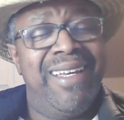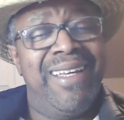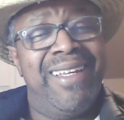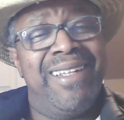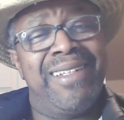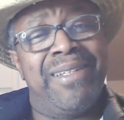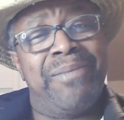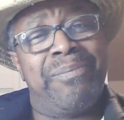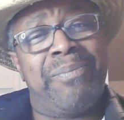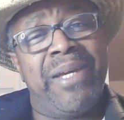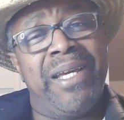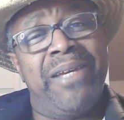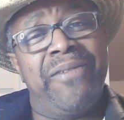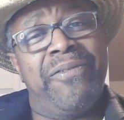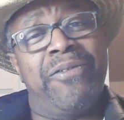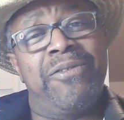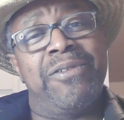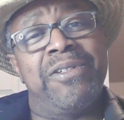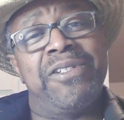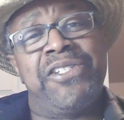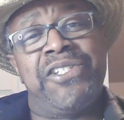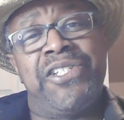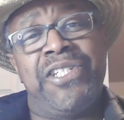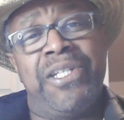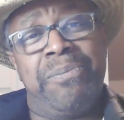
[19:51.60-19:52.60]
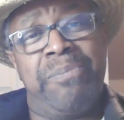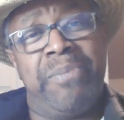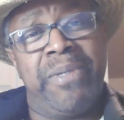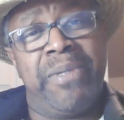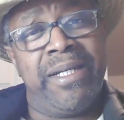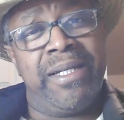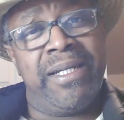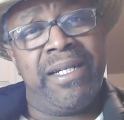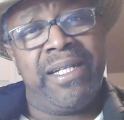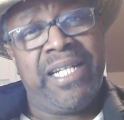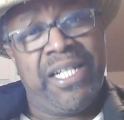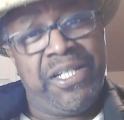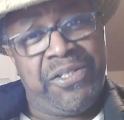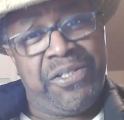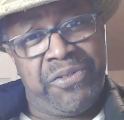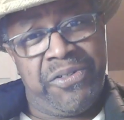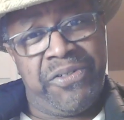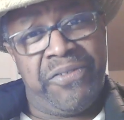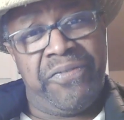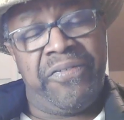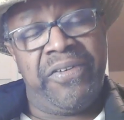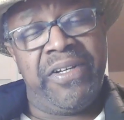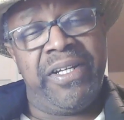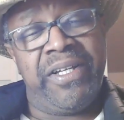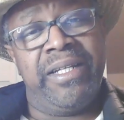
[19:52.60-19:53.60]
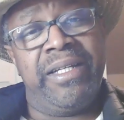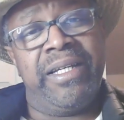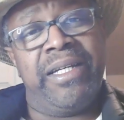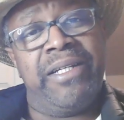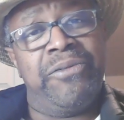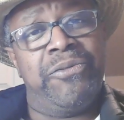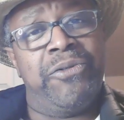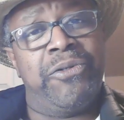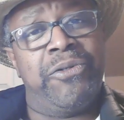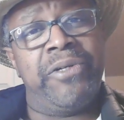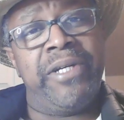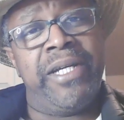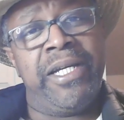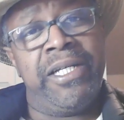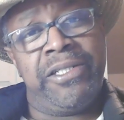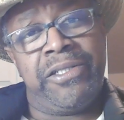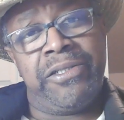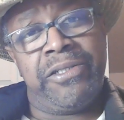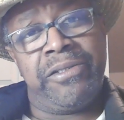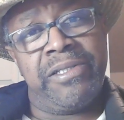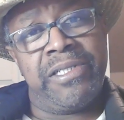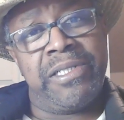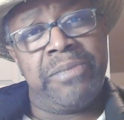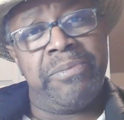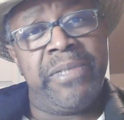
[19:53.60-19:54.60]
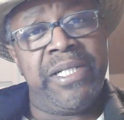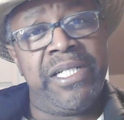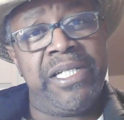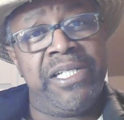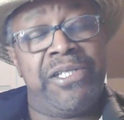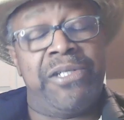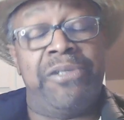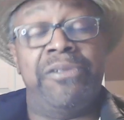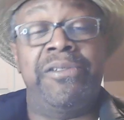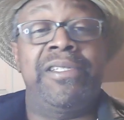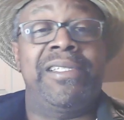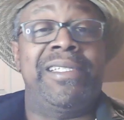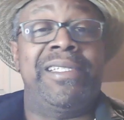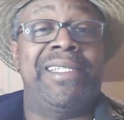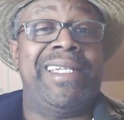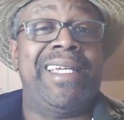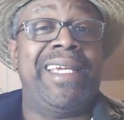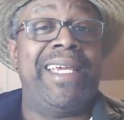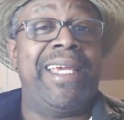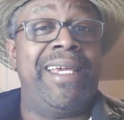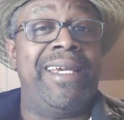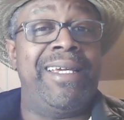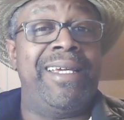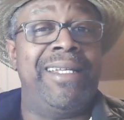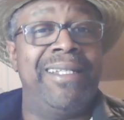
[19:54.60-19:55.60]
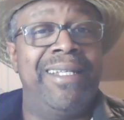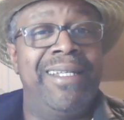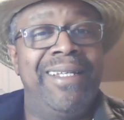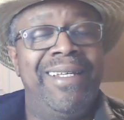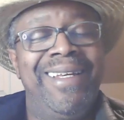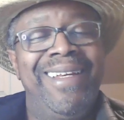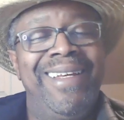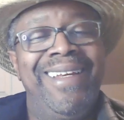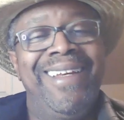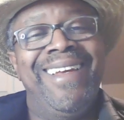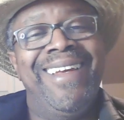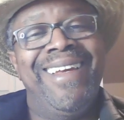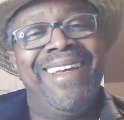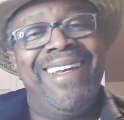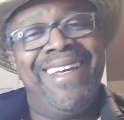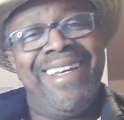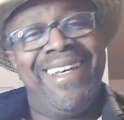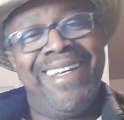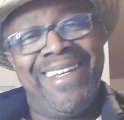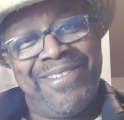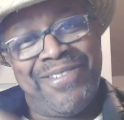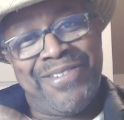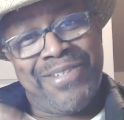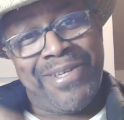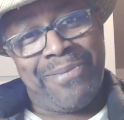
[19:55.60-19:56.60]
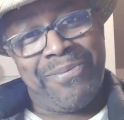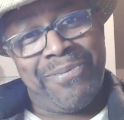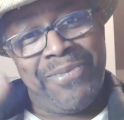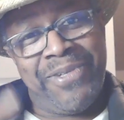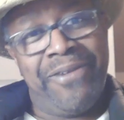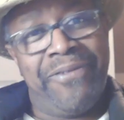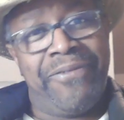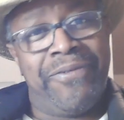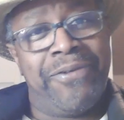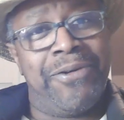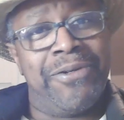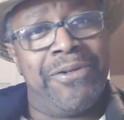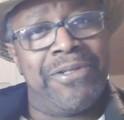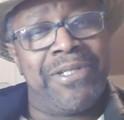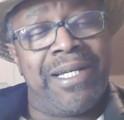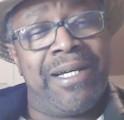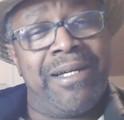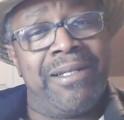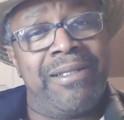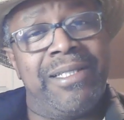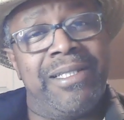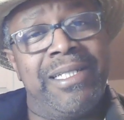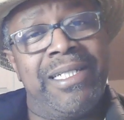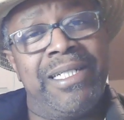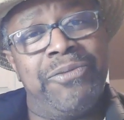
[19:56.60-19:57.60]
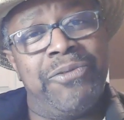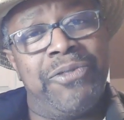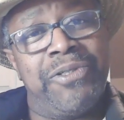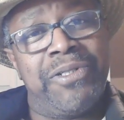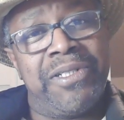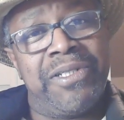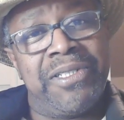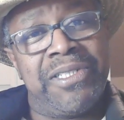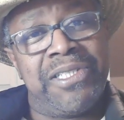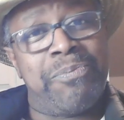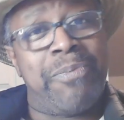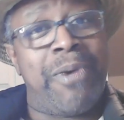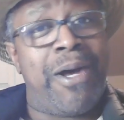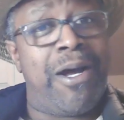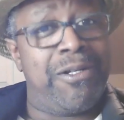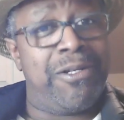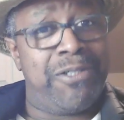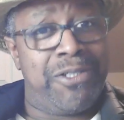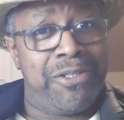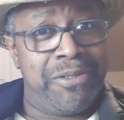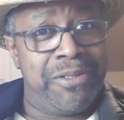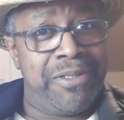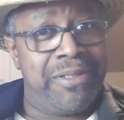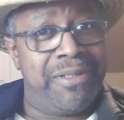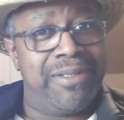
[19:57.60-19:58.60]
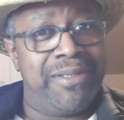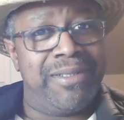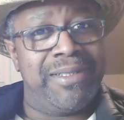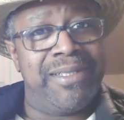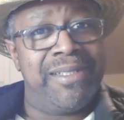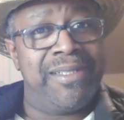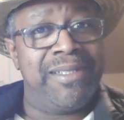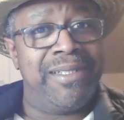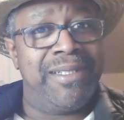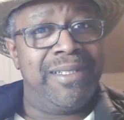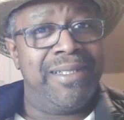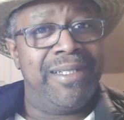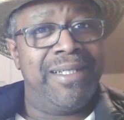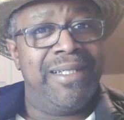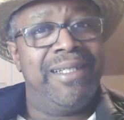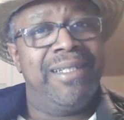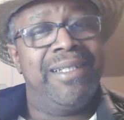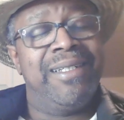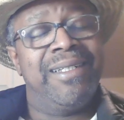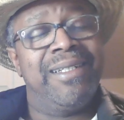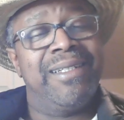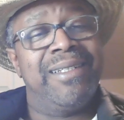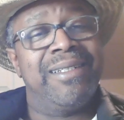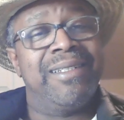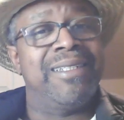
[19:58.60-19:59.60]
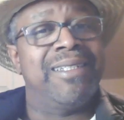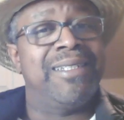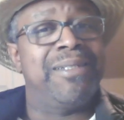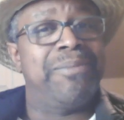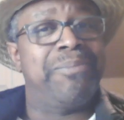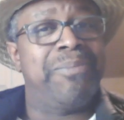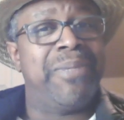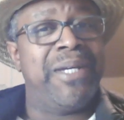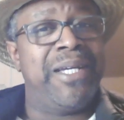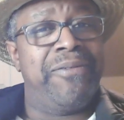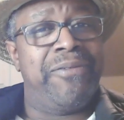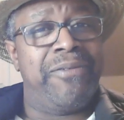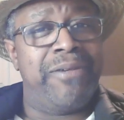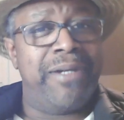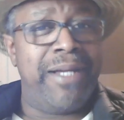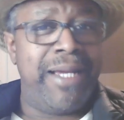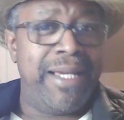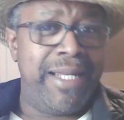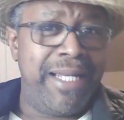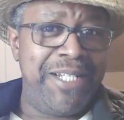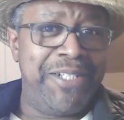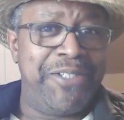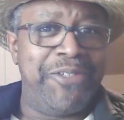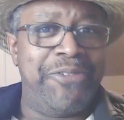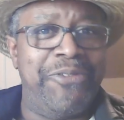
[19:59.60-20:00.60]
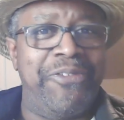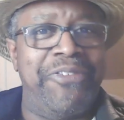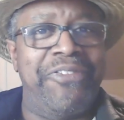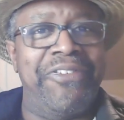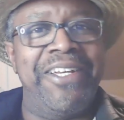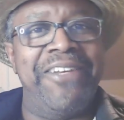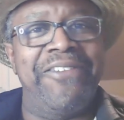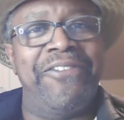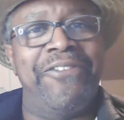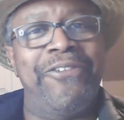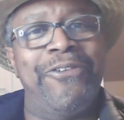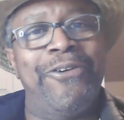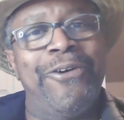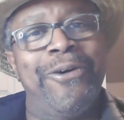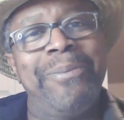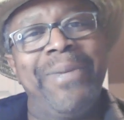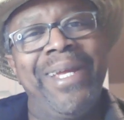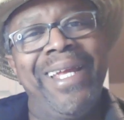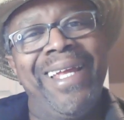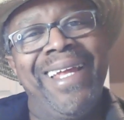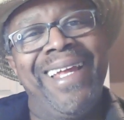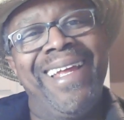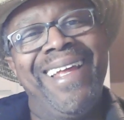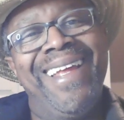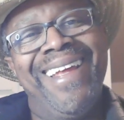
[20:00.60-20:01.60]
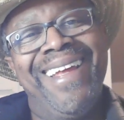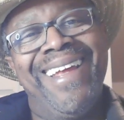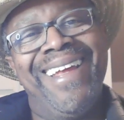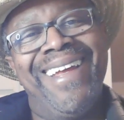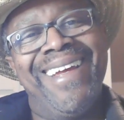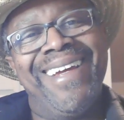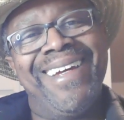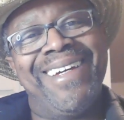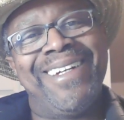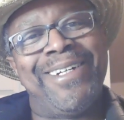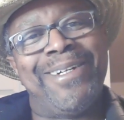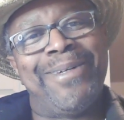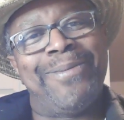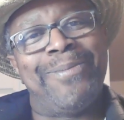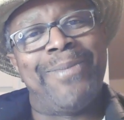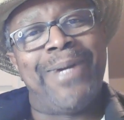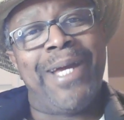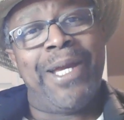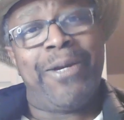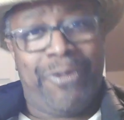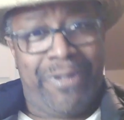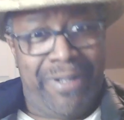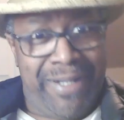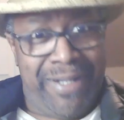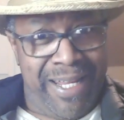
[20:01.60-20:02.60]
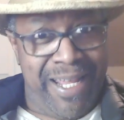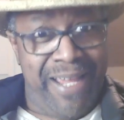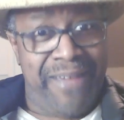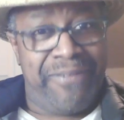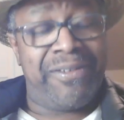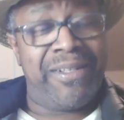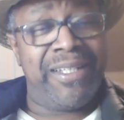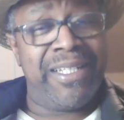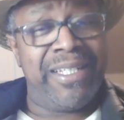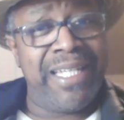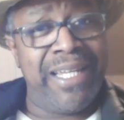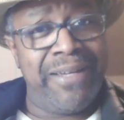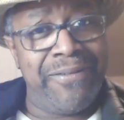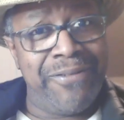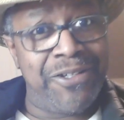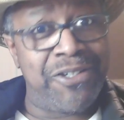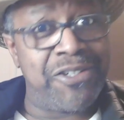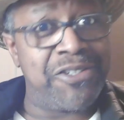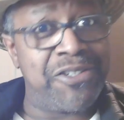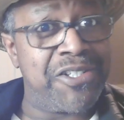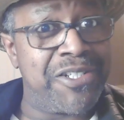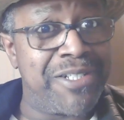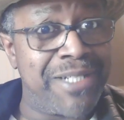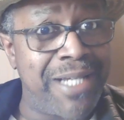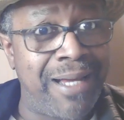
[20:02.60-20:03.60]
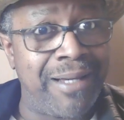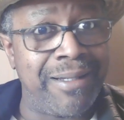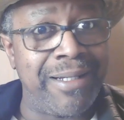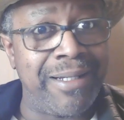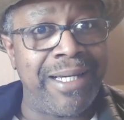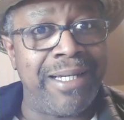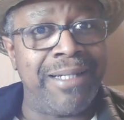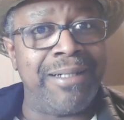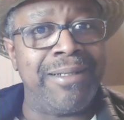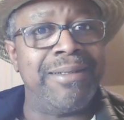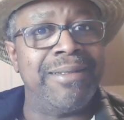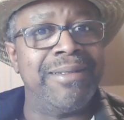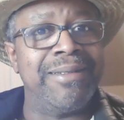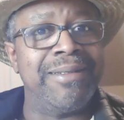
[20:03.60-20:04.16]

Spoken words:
to pay for the shipping and entry fee. I will enter as many shows as I can. if some of you folks out there want to sponsor and pay for that entry fee for me, I will definitely give you a shout out